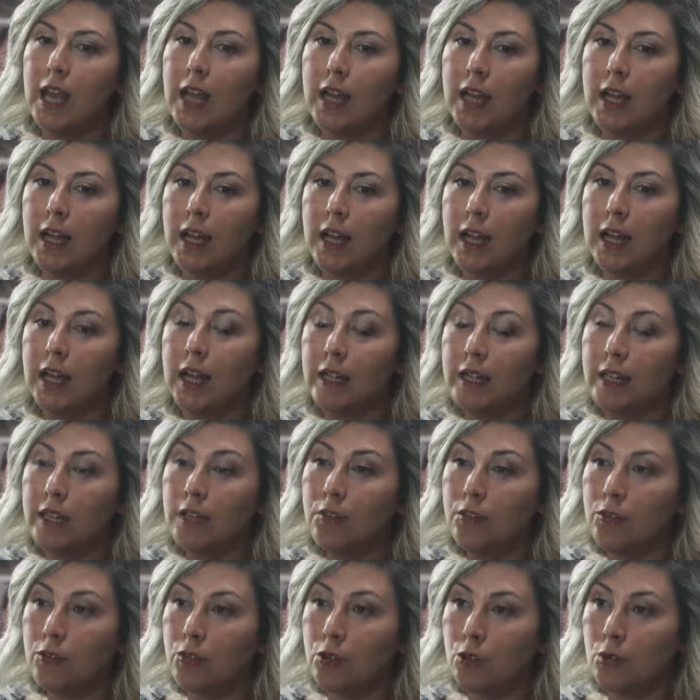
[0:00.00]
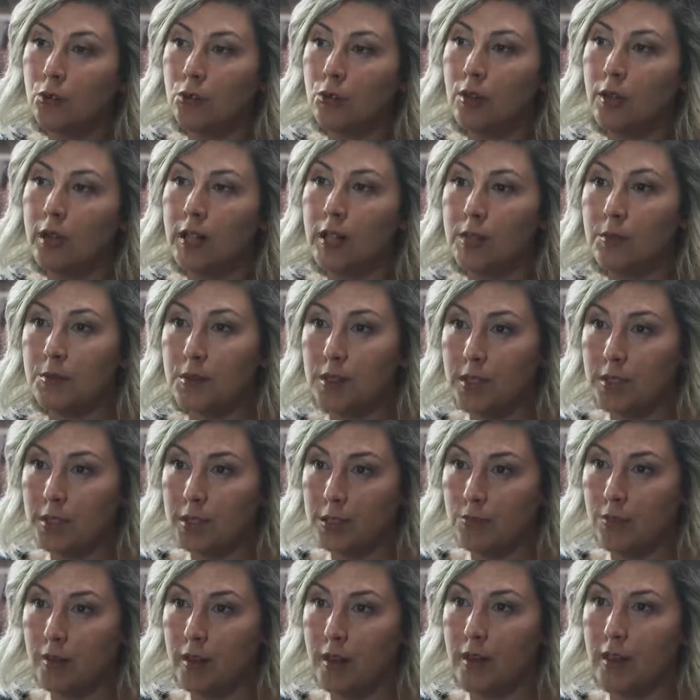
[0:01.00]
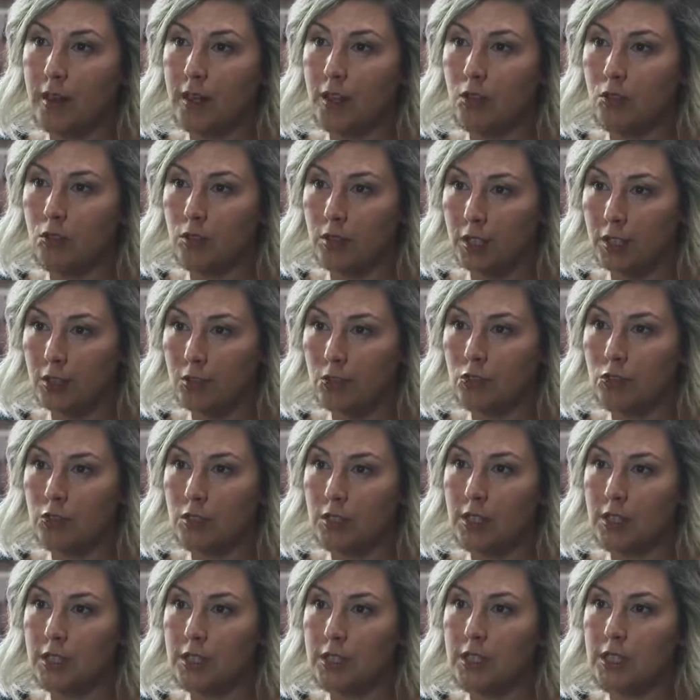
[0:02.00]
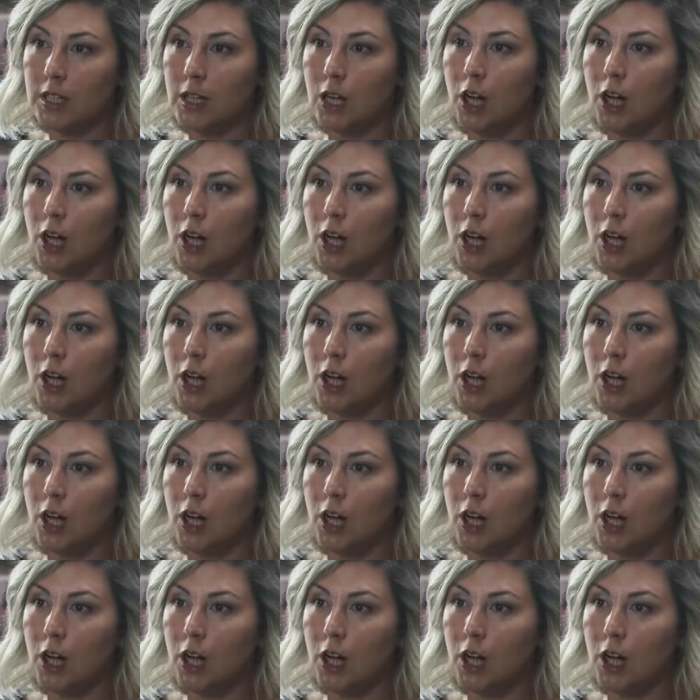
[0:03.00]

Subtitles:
and if you satisfy the conditions,